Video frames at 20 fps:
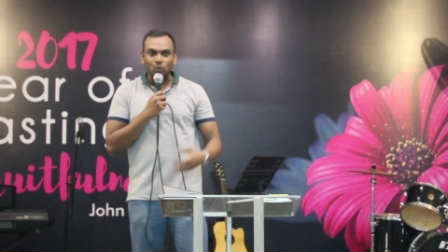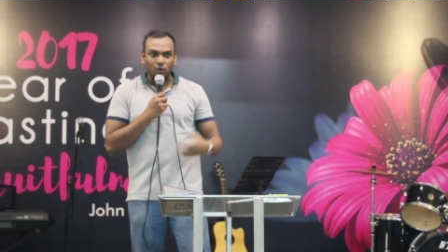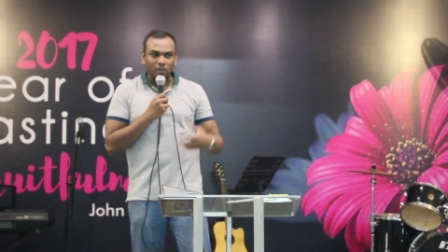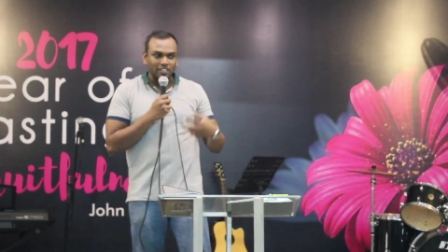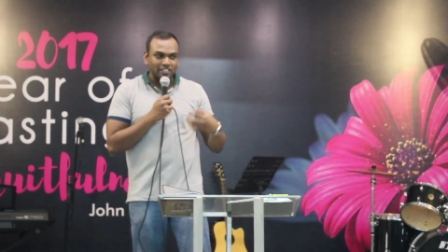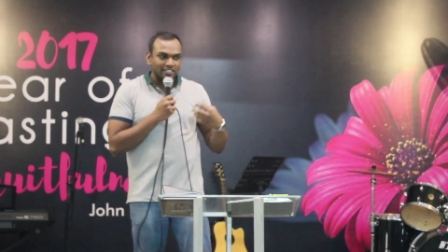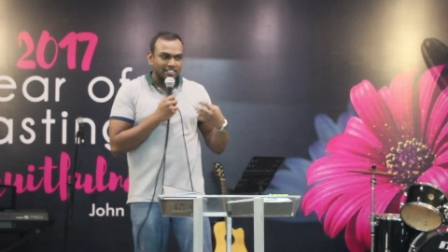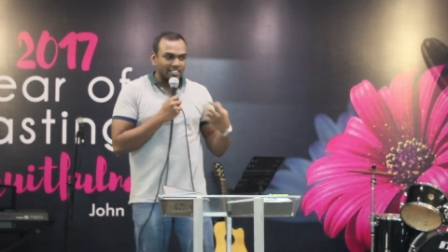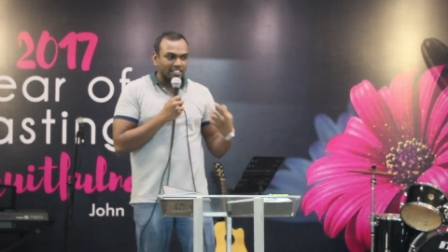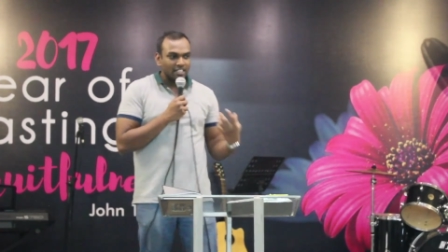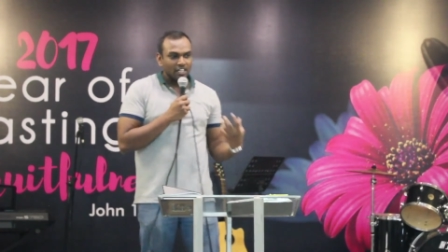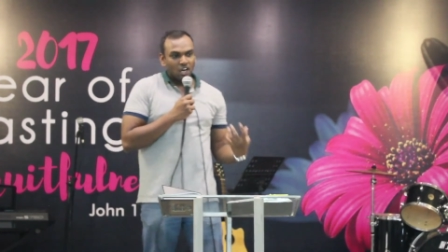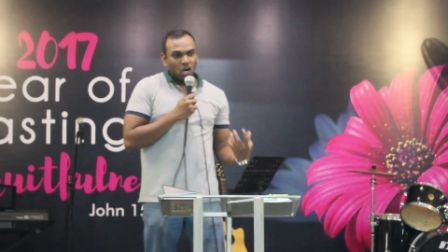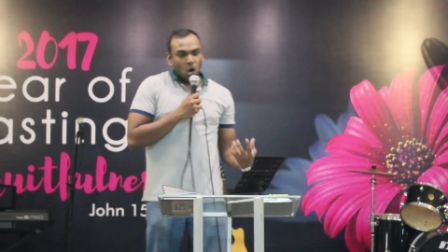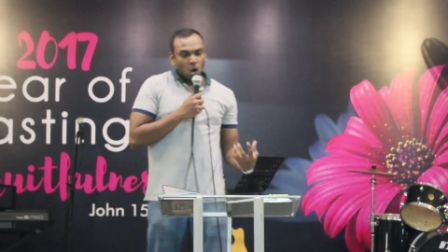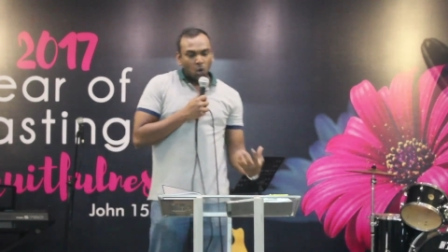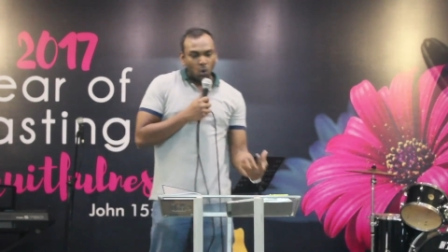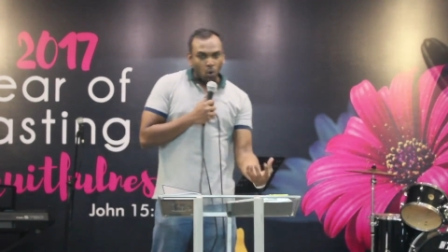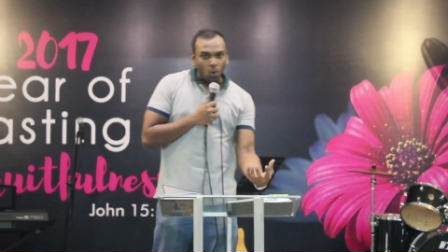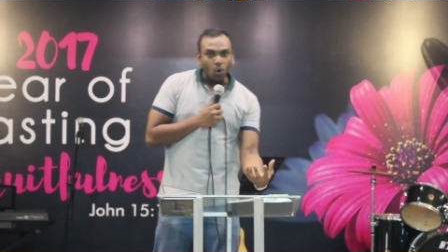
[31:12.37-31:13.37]
what is the
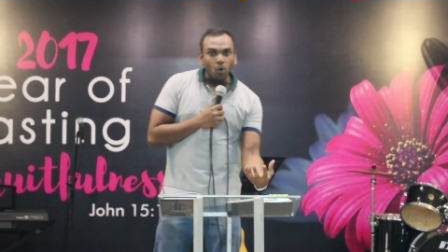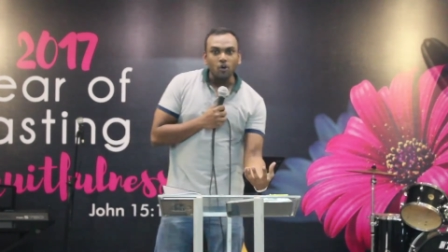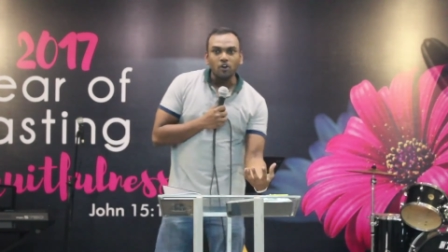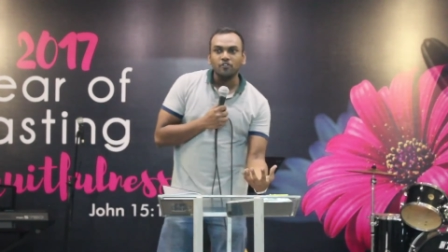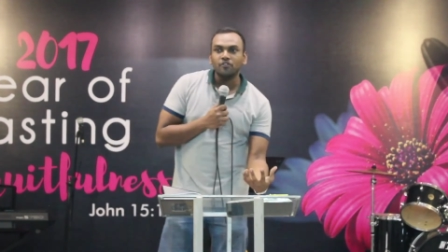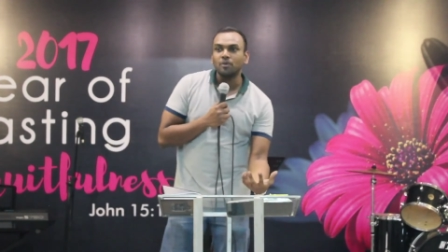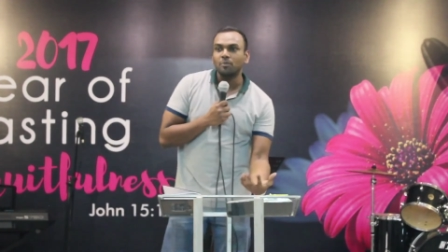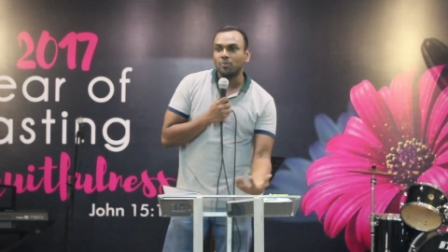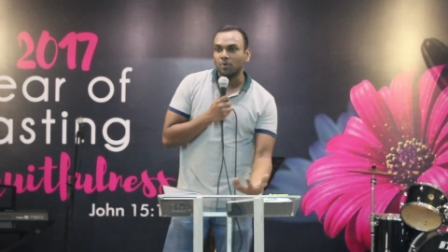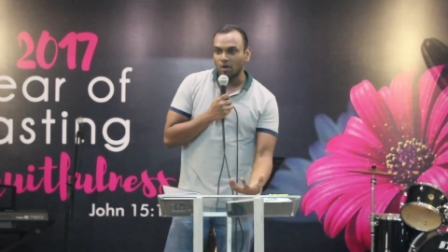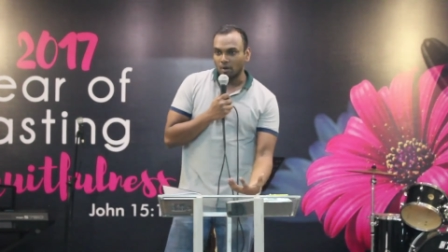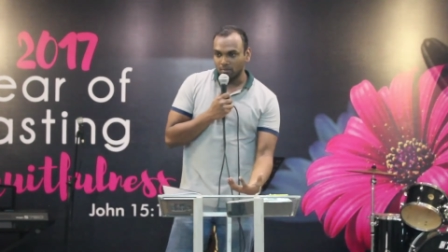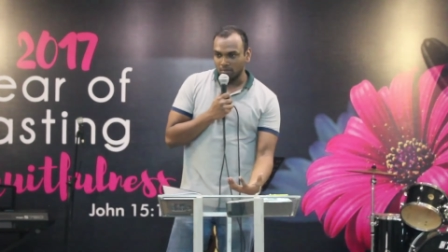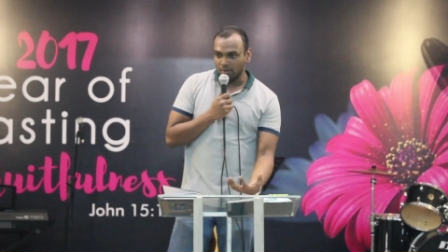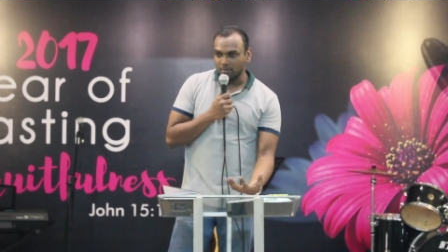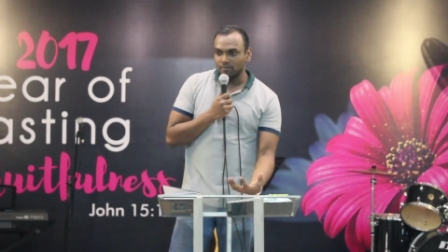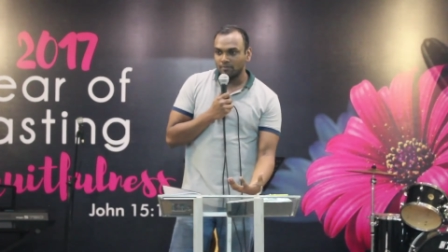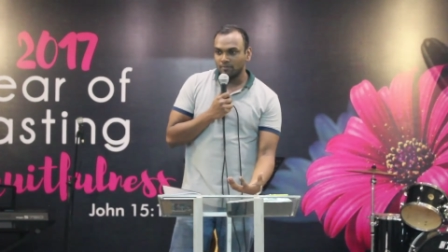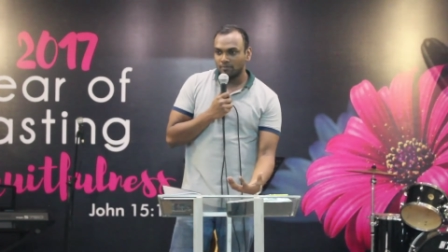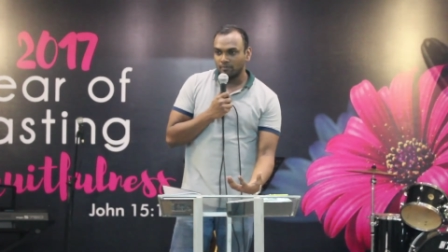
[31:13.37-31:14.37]
core of the
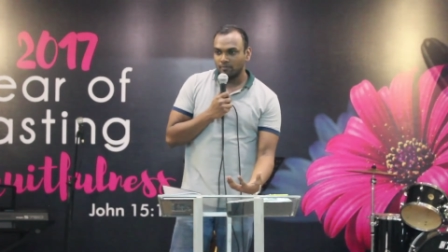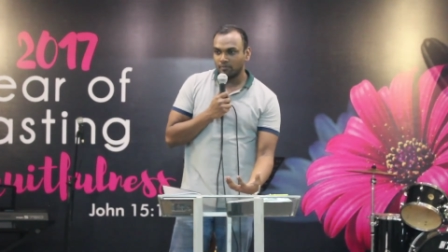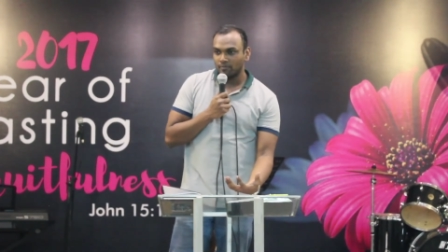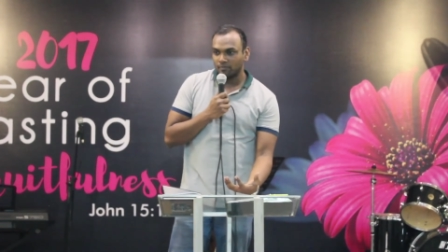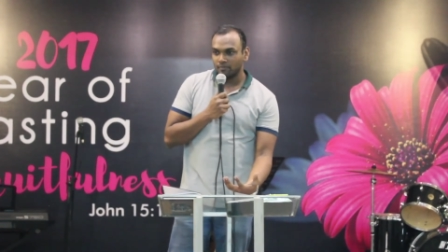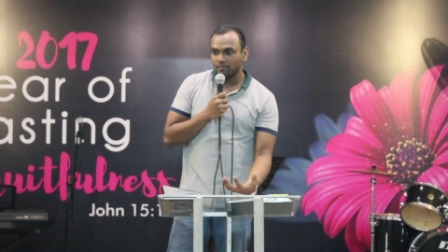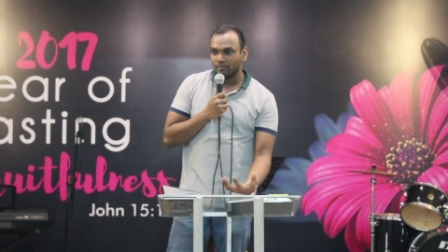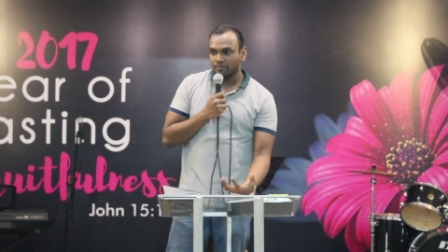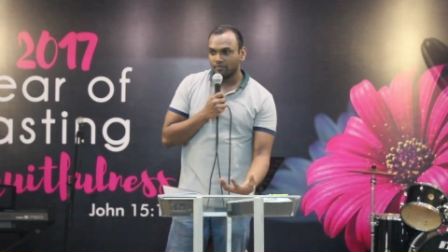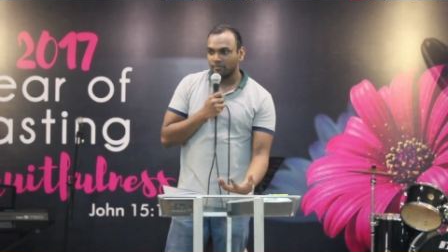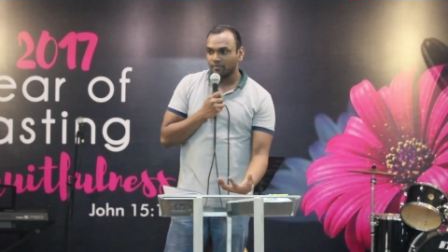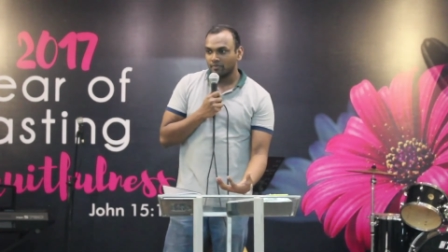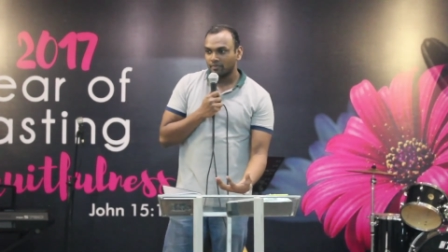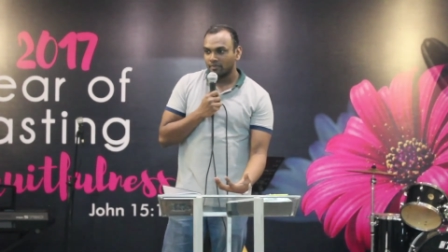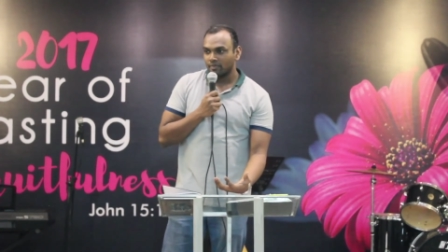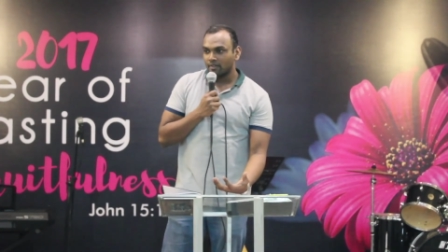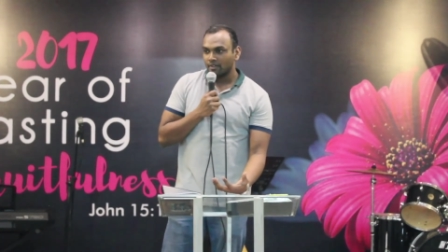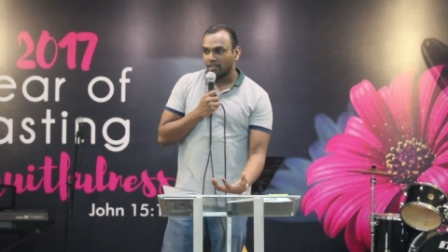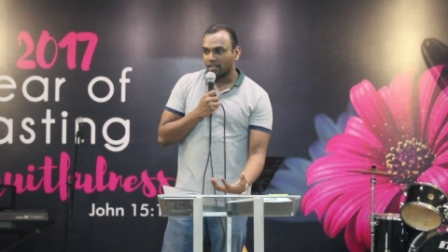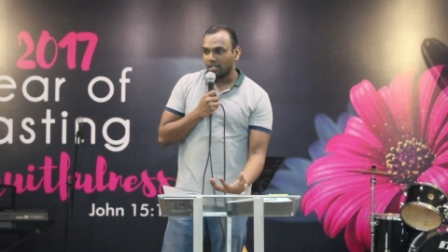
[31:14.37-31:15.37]
problem.
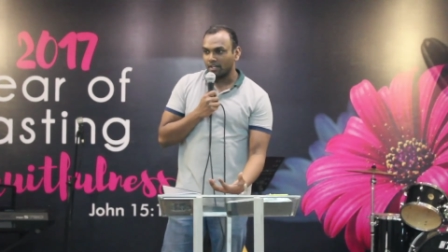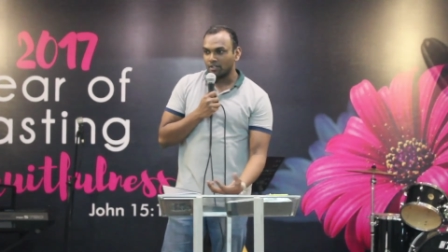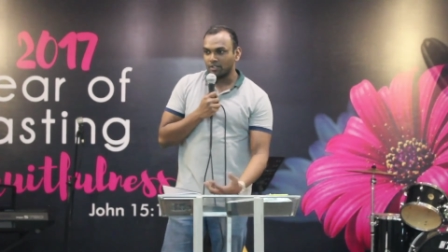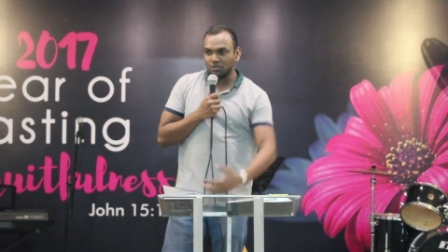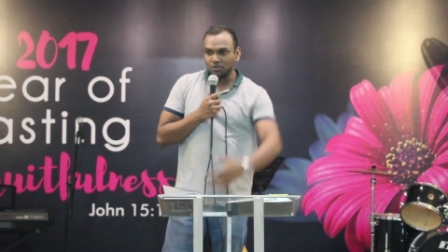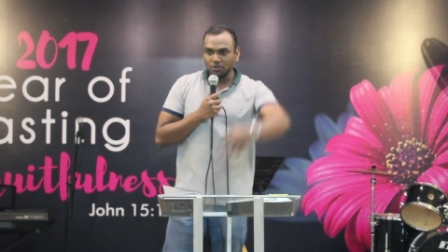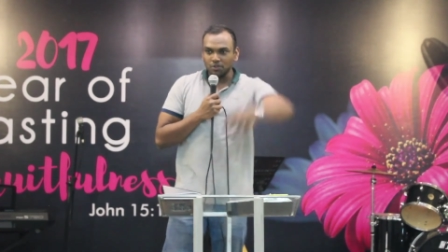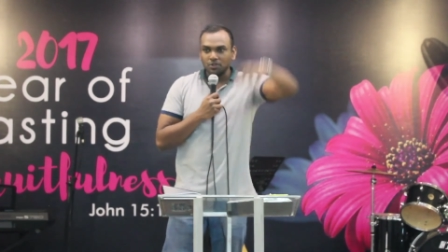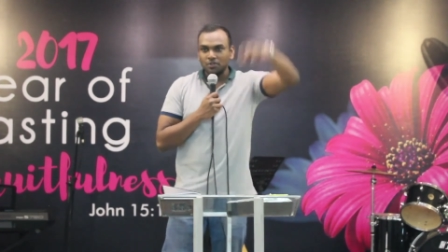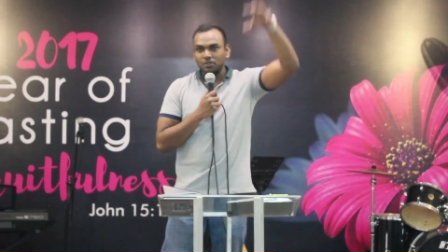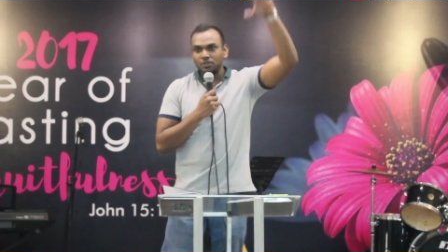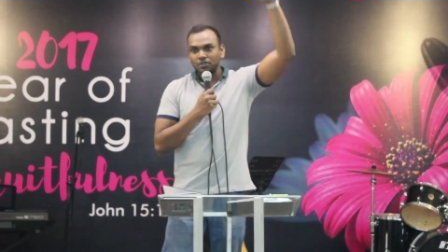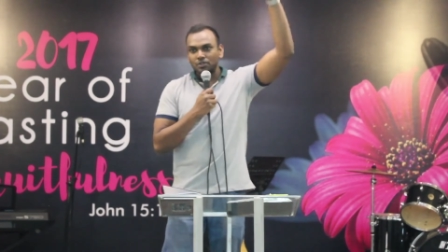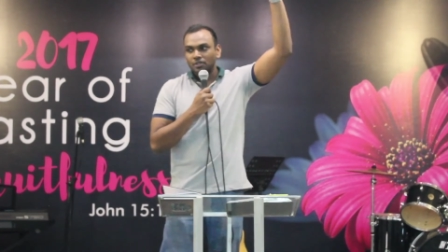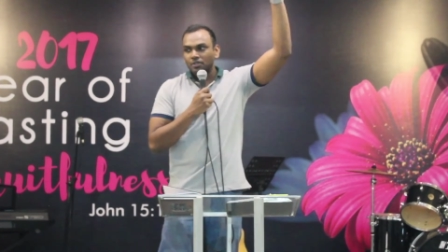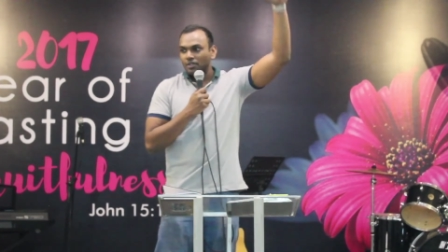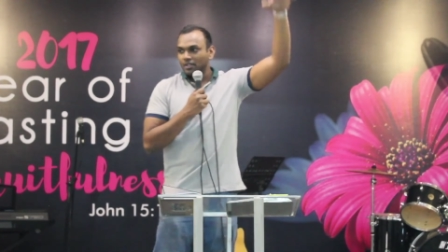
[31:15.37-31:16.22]
You know, so you